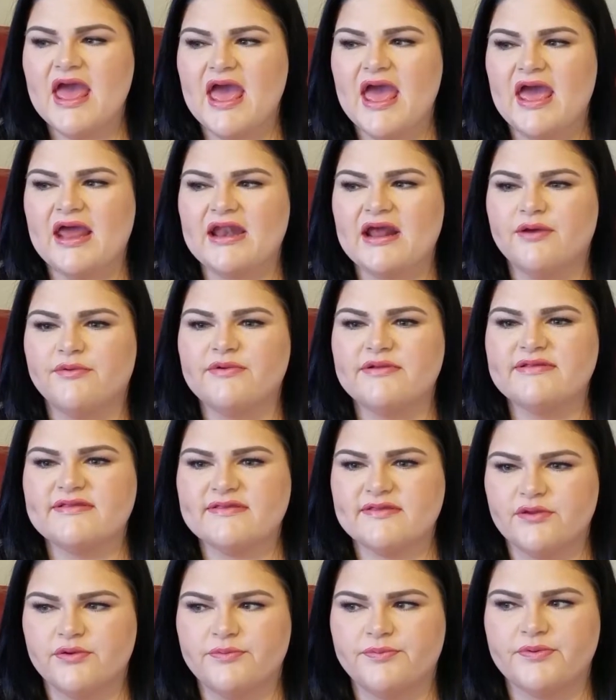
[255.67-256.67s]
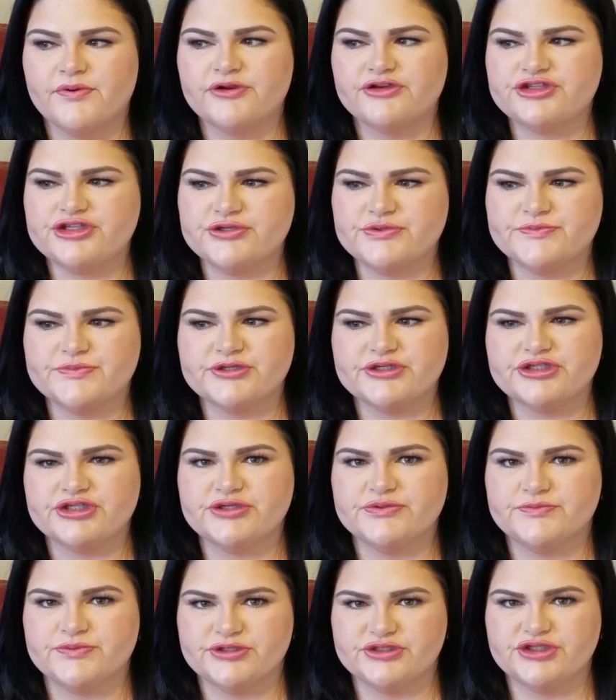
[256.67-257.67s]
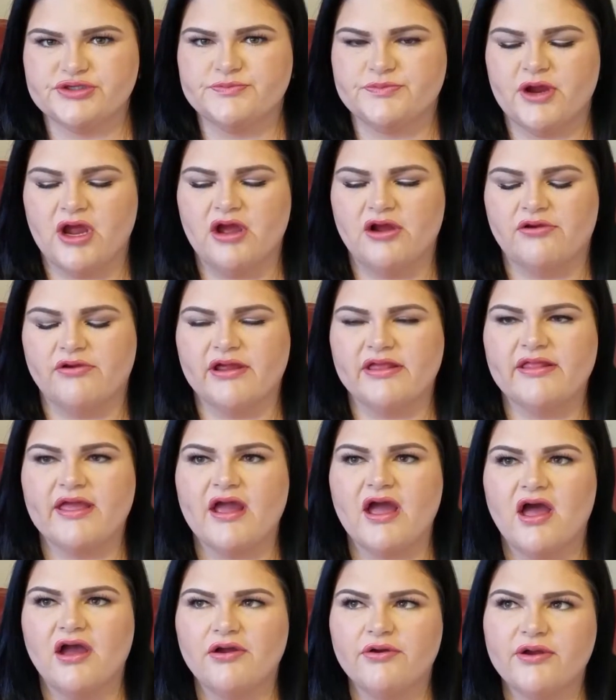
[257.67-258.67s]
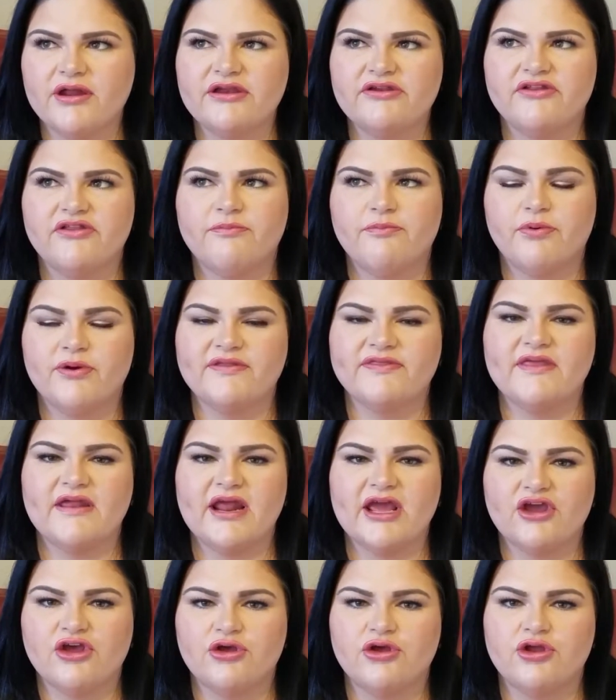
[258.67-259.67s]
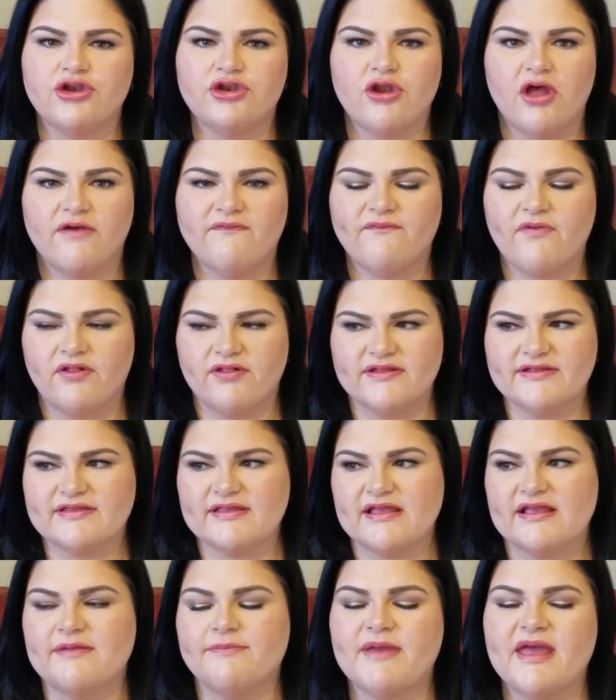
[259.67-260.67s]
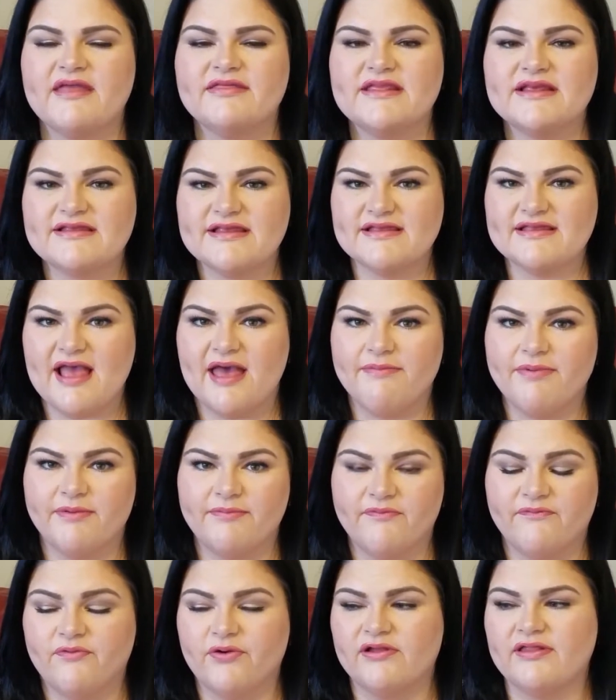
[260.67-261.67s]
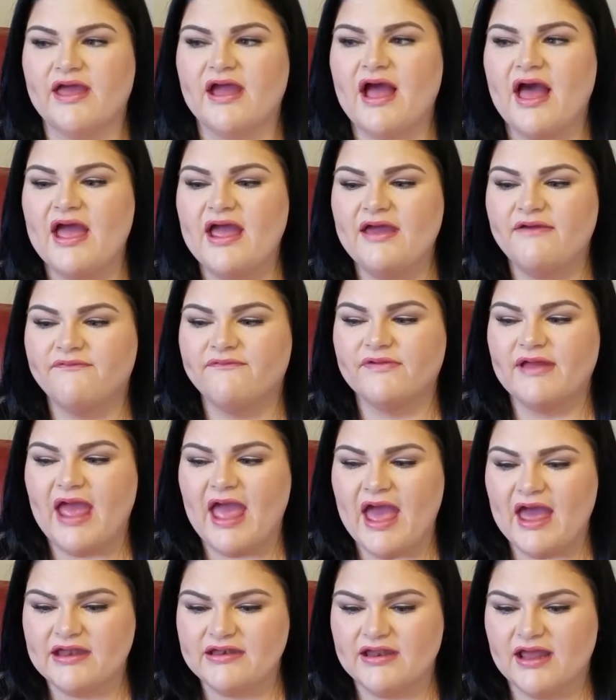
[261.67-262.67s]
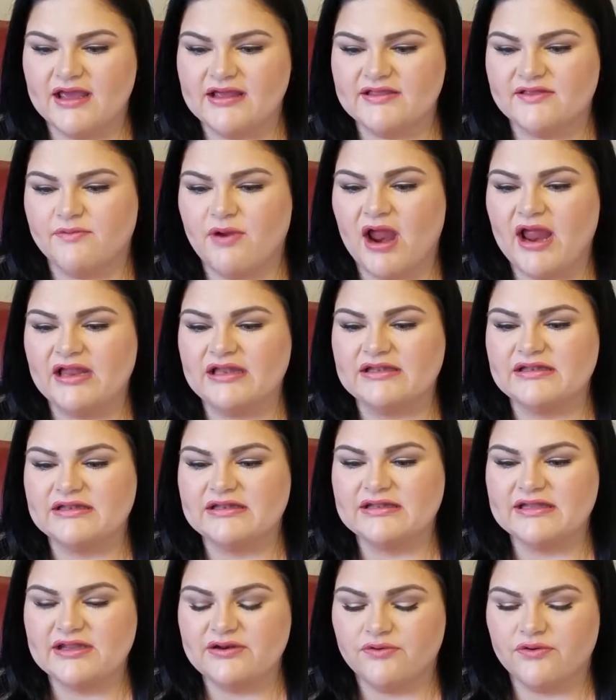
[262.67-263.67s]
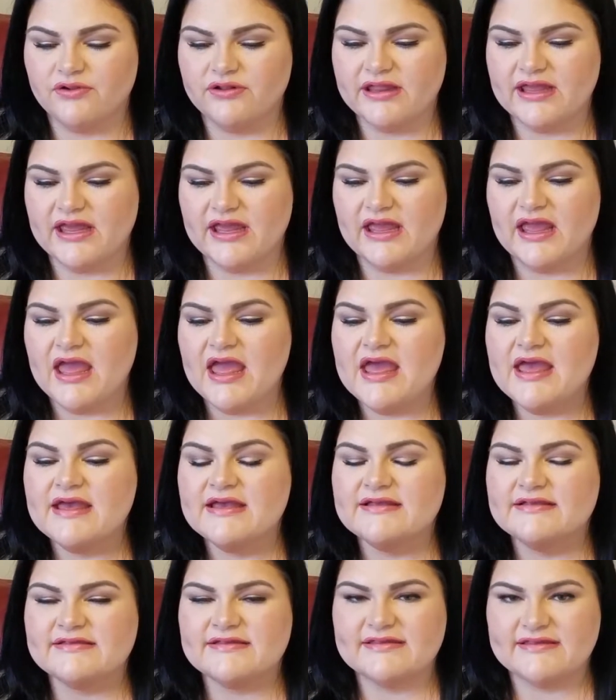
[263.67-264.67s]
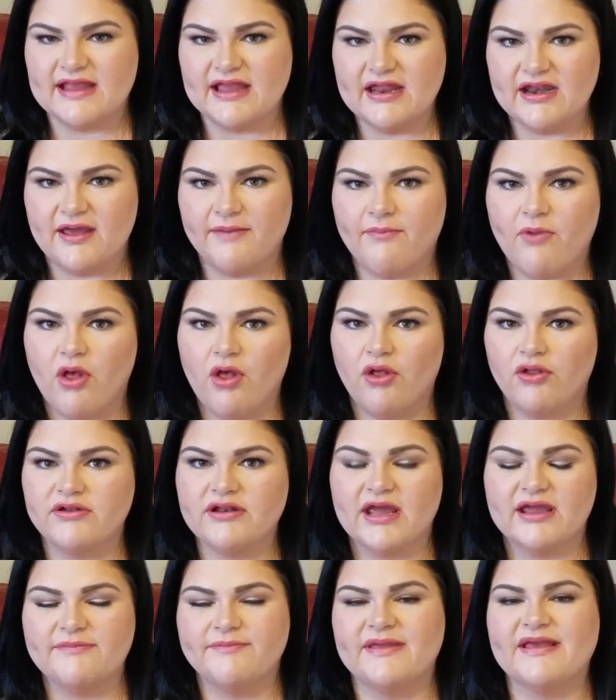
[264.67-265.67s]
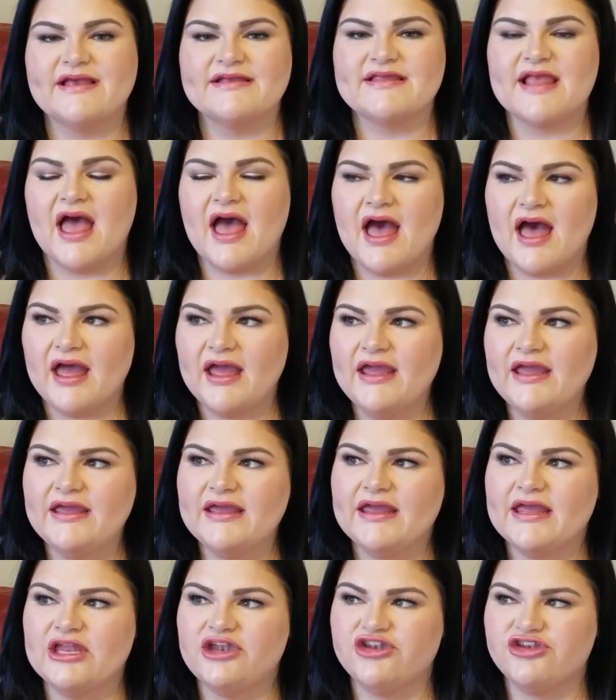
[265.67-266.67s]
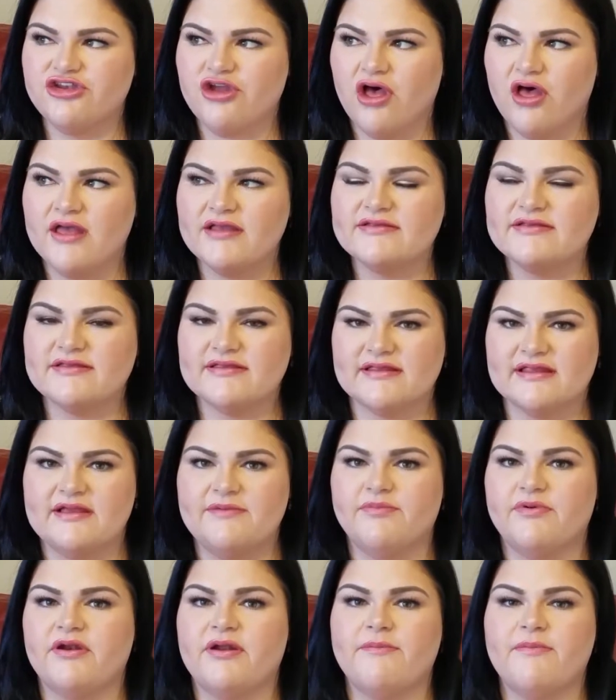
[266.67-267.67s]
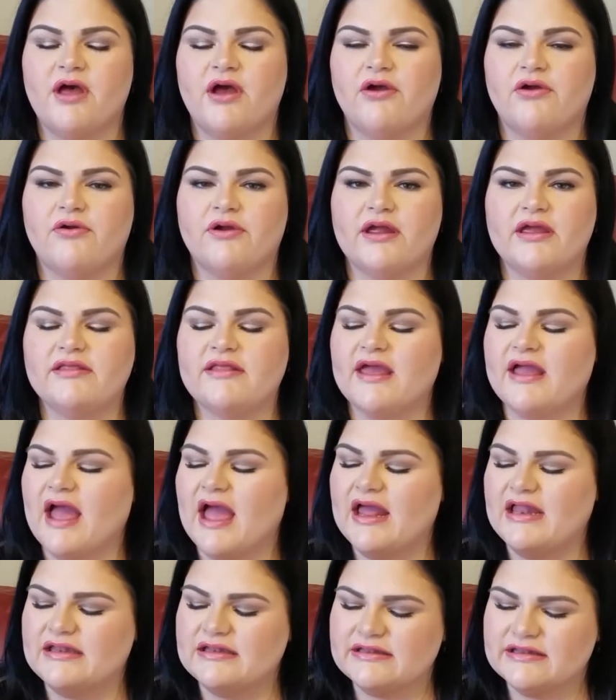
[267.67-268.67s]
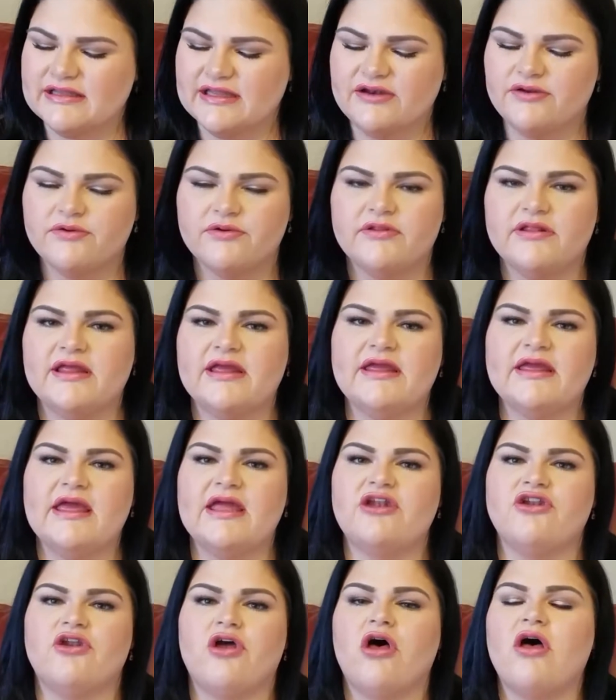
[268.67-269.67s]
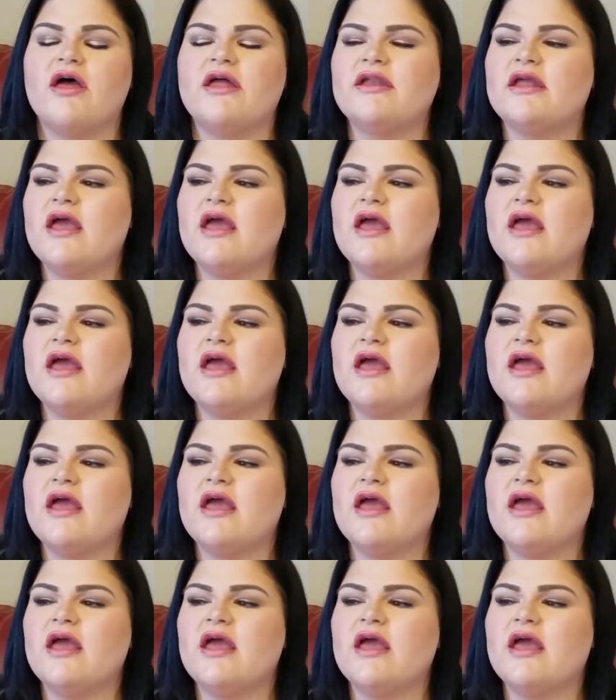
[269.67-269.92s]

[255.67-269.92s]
And I was super, super, super, super hungry. Like hungry to the point that I could not fall asleep. And this has happened before. Like I have had nights where I literally stayed up all night because I cannot sleep when I'm hungry. Like I literally cannot.